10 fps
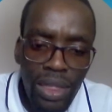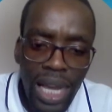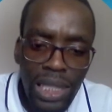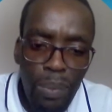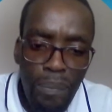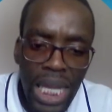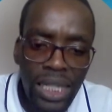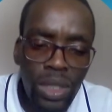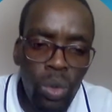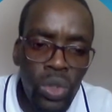
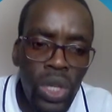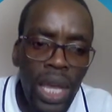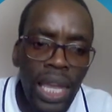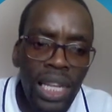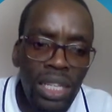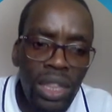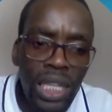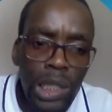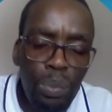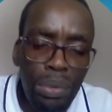merit goods. And
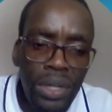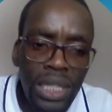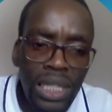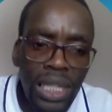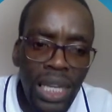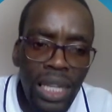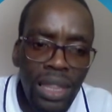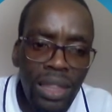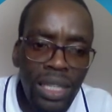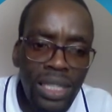this point here,
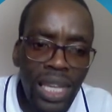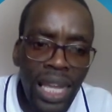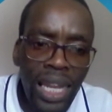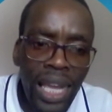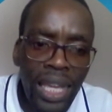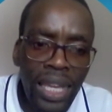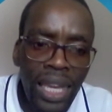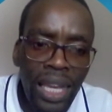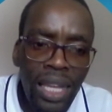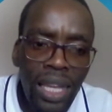this area here,